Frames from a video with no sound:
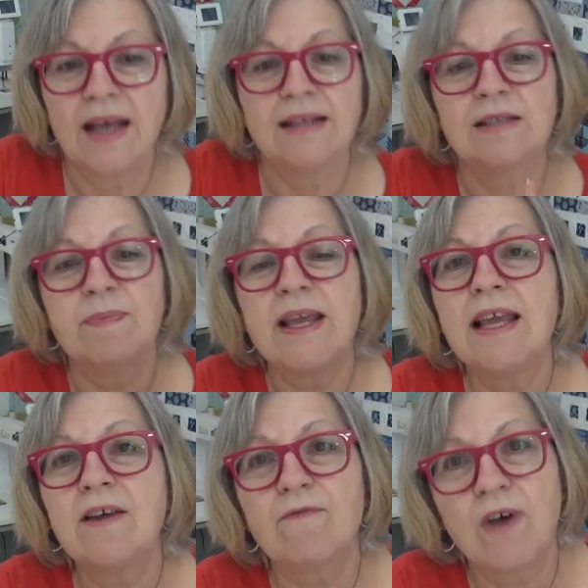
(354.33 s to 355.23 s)
And
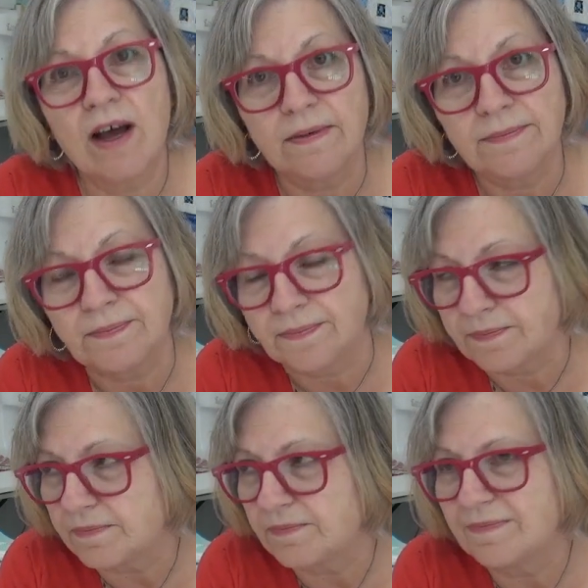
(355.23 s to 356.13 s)
speaking of fun,
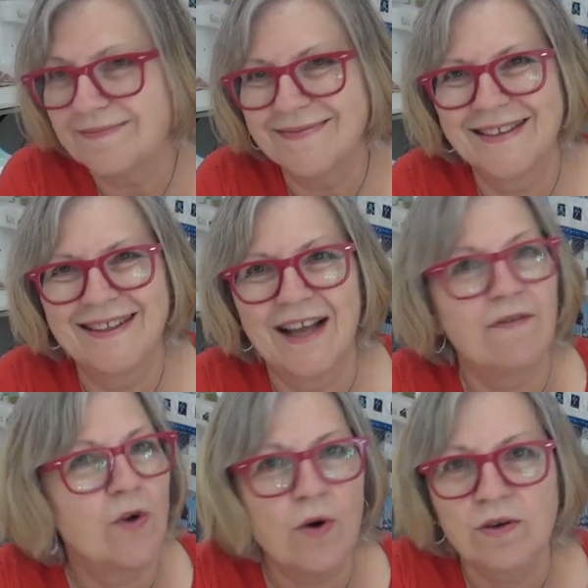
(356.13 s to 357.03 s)

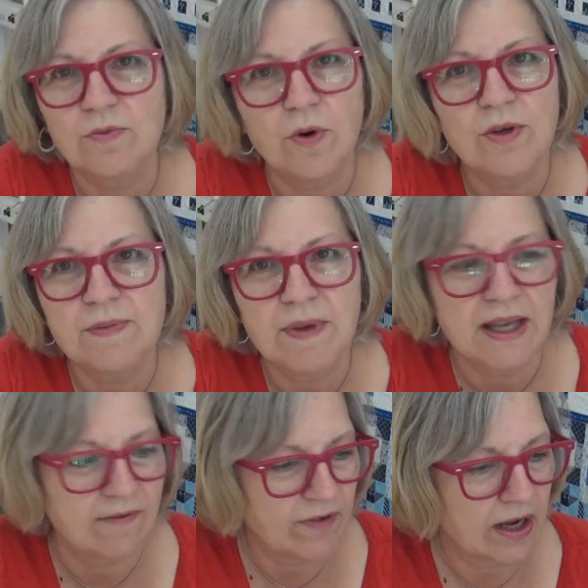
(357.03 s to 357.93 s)
of course, we're always
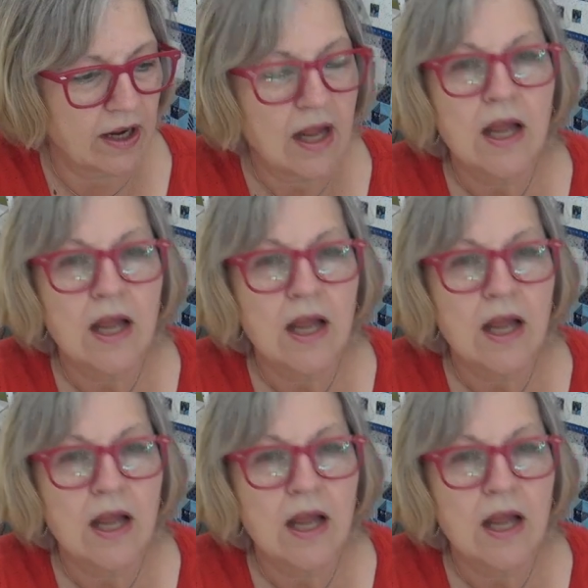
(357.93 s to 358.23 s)
speaking of fun.